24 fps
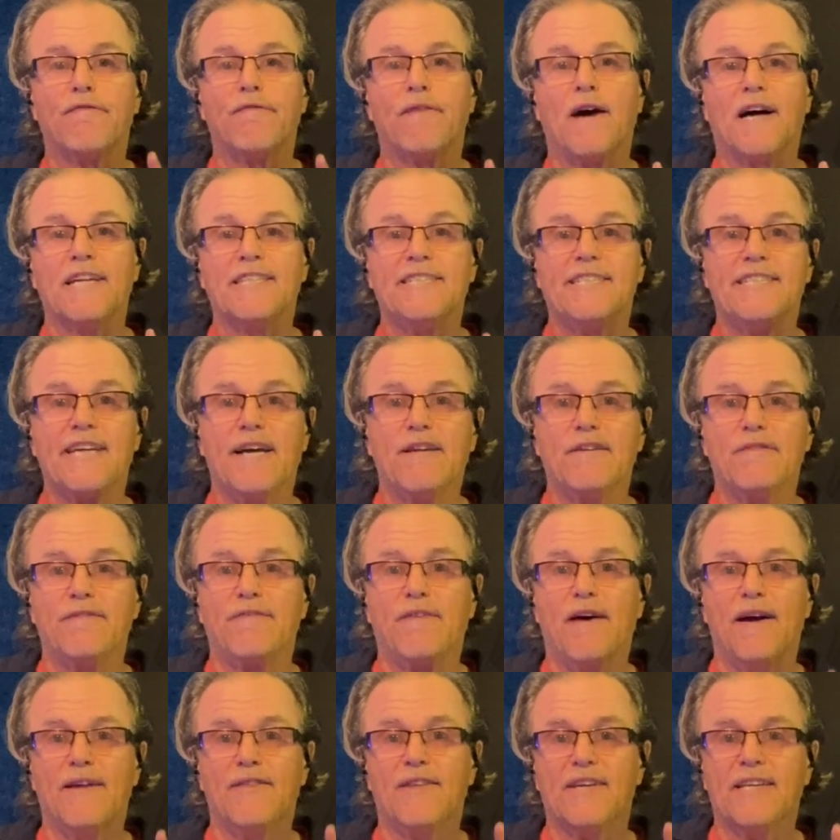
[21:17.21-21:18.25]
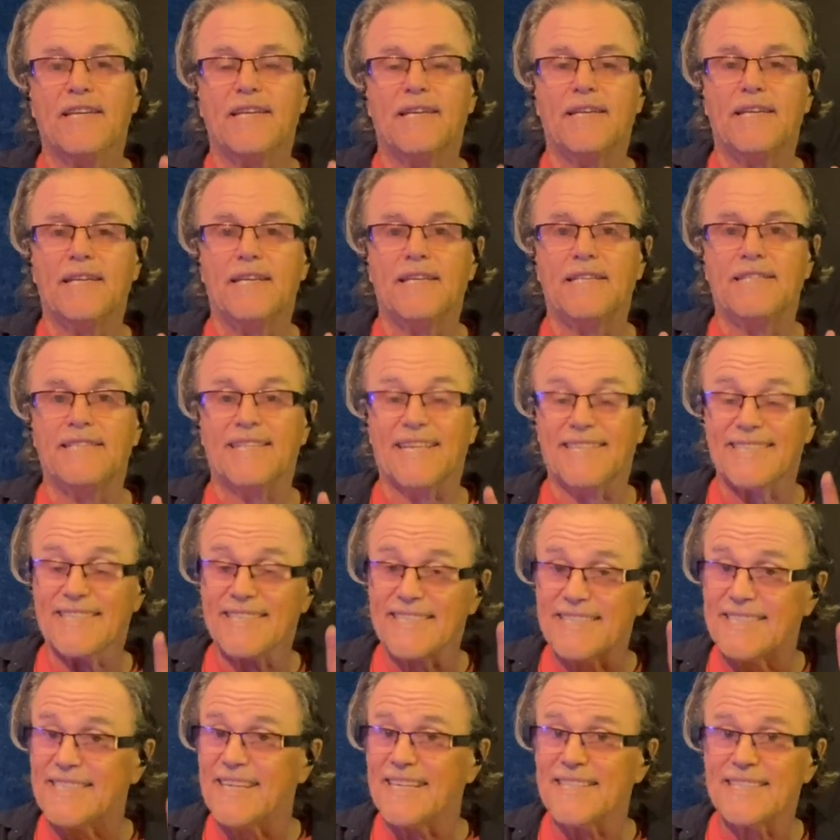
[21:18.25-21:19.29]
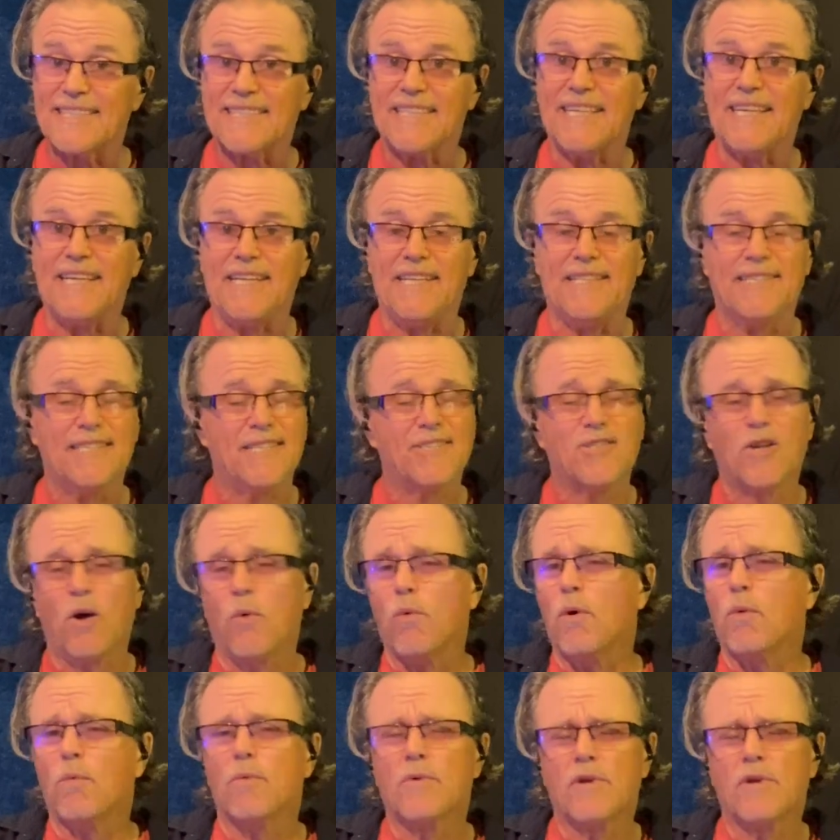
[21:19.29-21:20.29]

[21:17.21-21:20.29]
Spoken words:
identify the 6 keys. That's all.